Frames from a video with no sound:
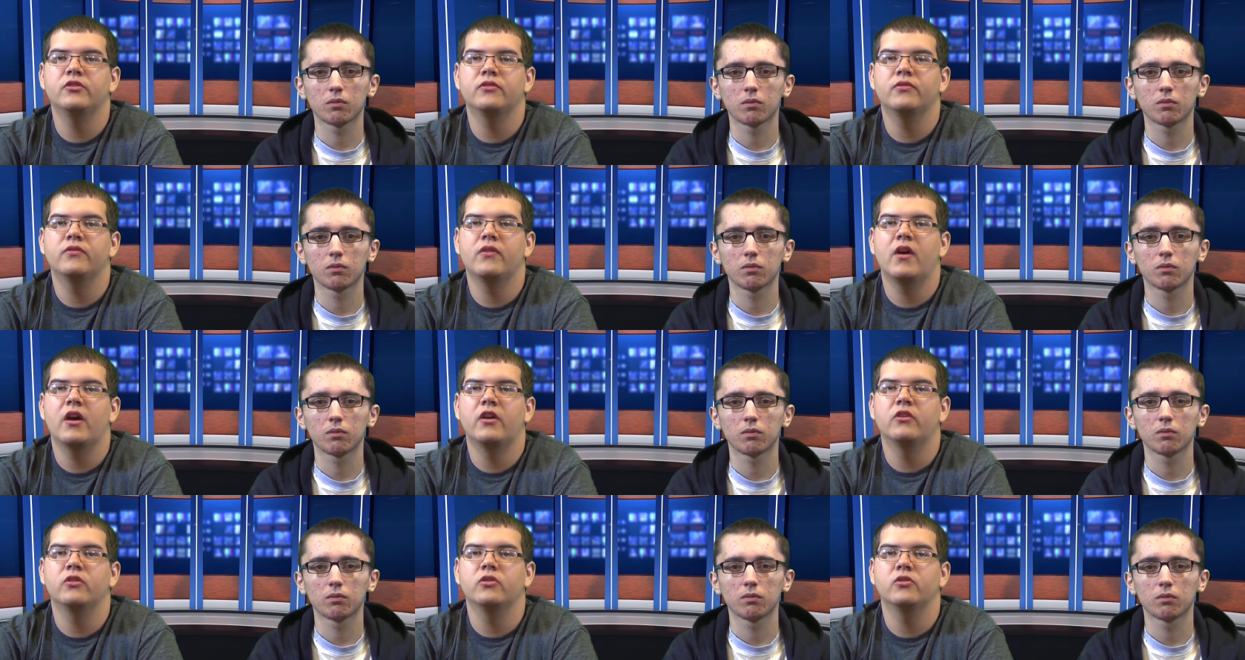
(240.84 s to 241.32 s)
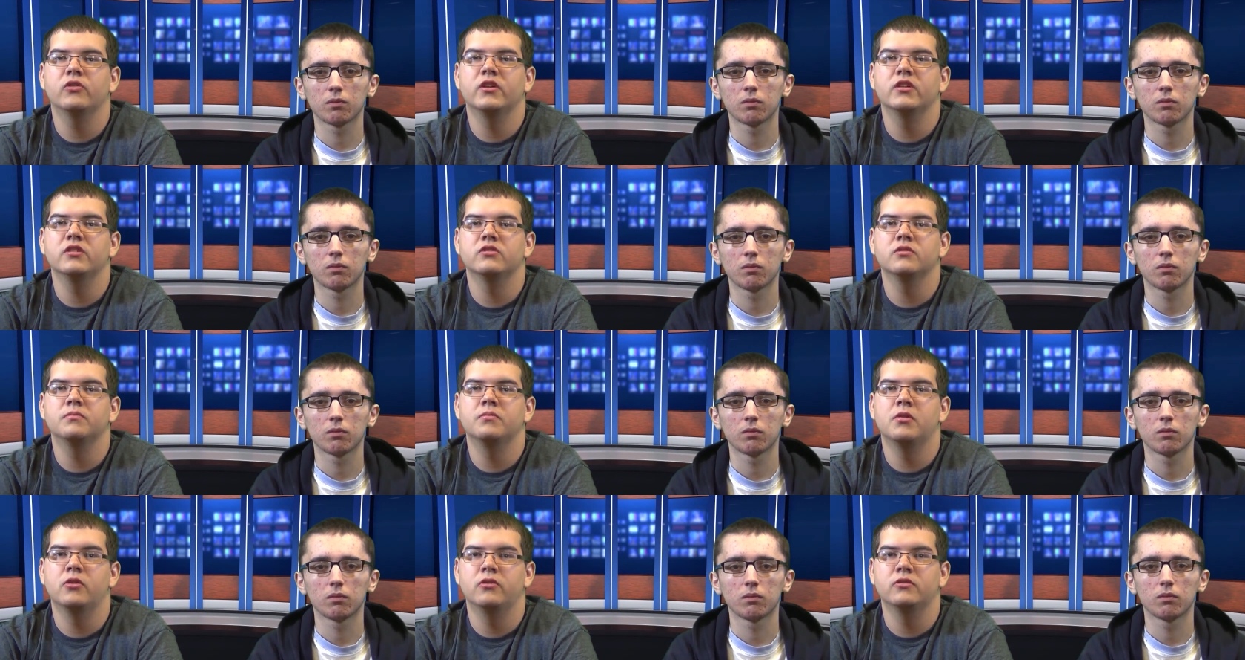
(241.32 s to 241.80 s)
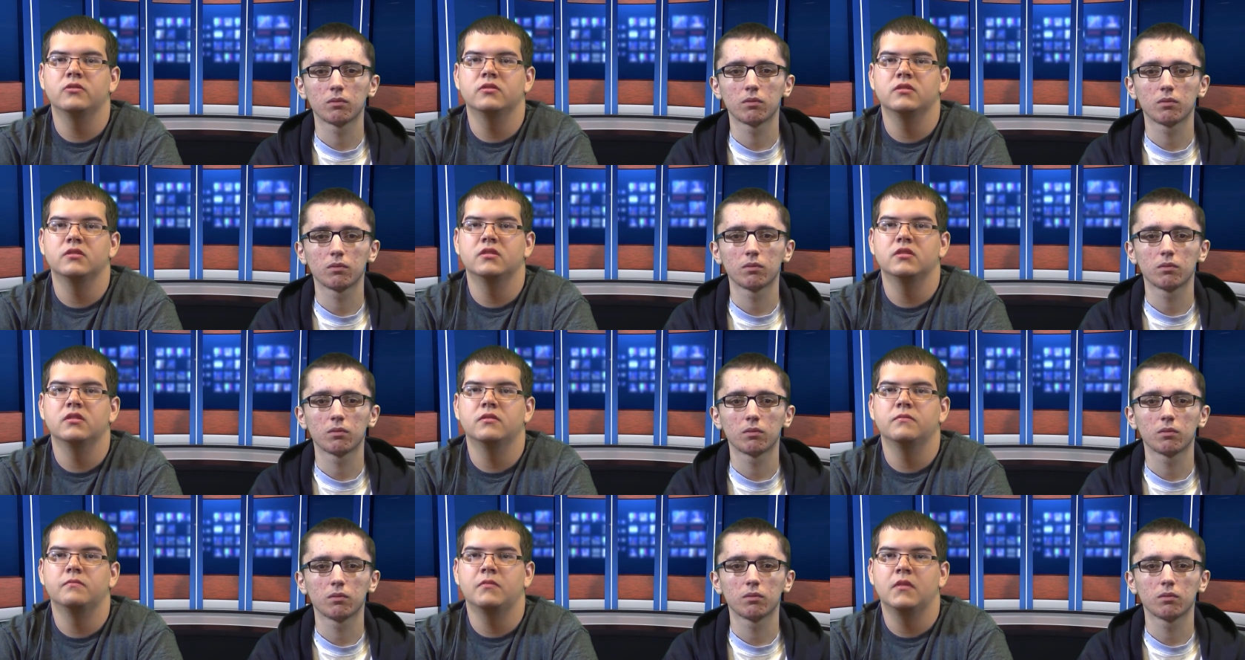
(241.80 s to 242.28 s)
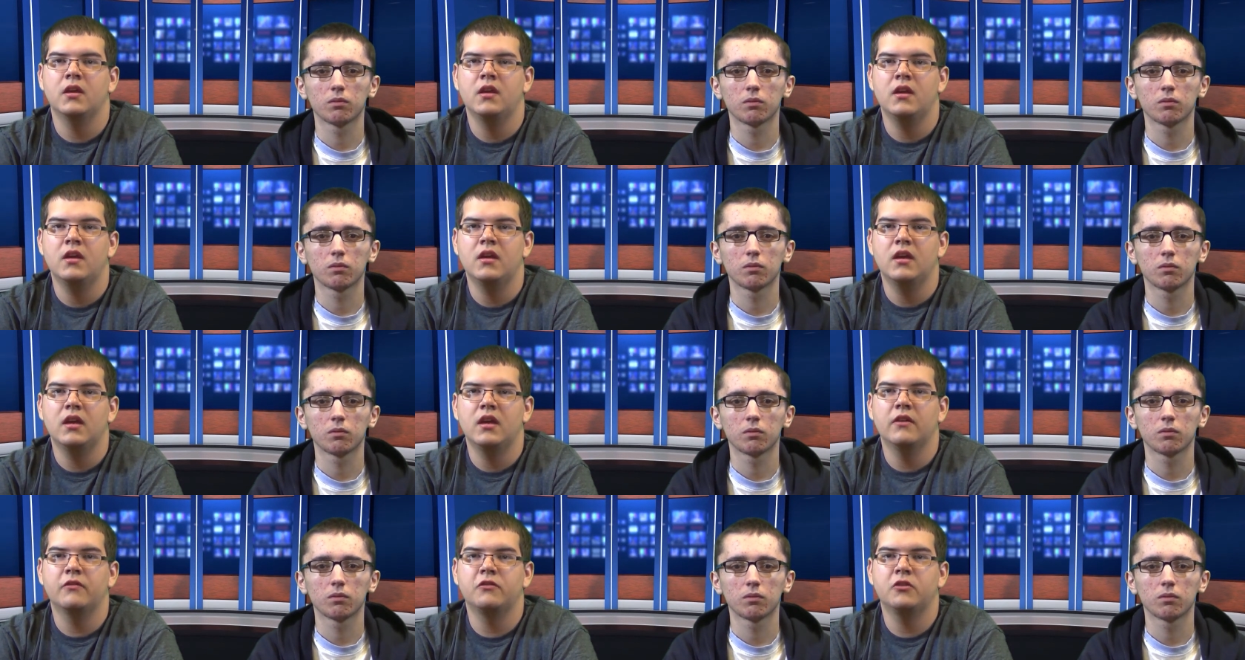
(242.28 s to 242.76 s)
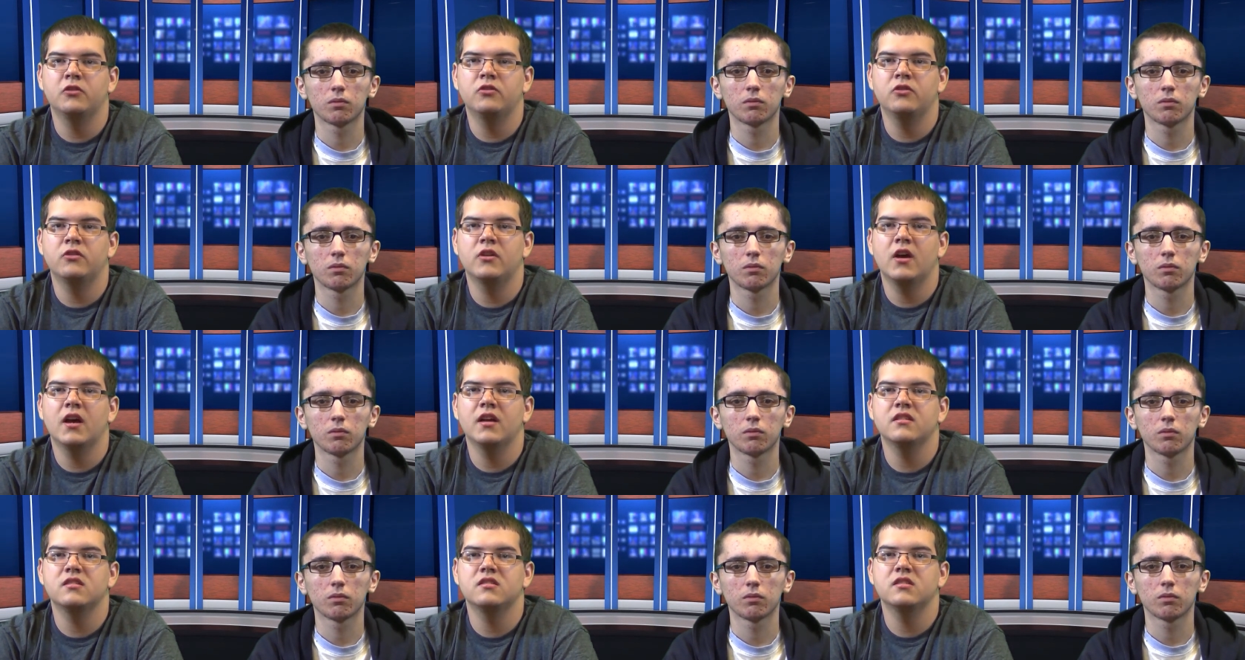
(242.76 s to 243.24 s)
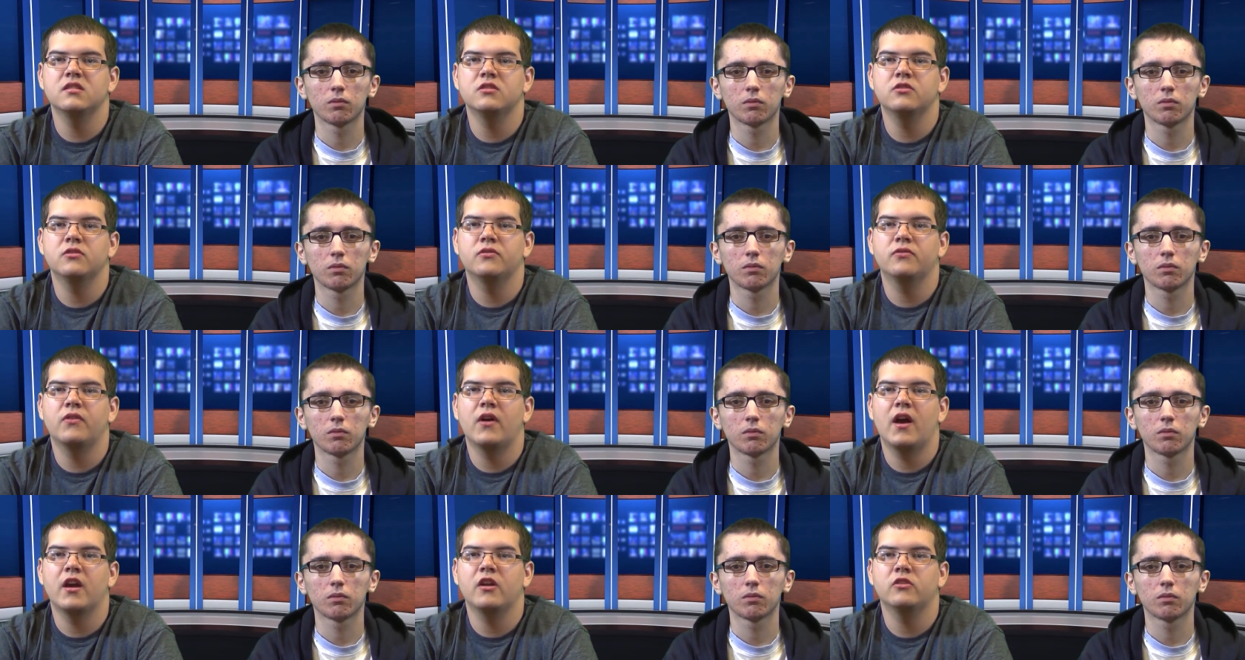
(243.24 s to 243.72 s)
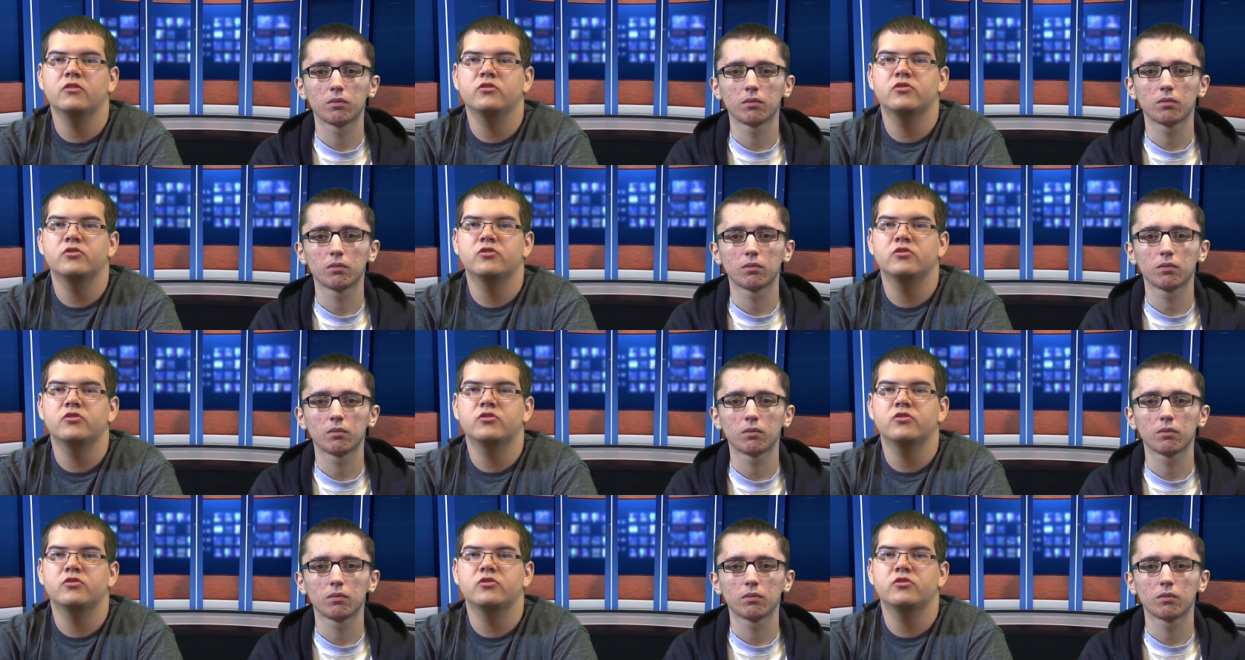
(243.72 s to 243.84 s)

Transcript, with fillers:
Speaker 1: your final grades are posted. If you do not send your final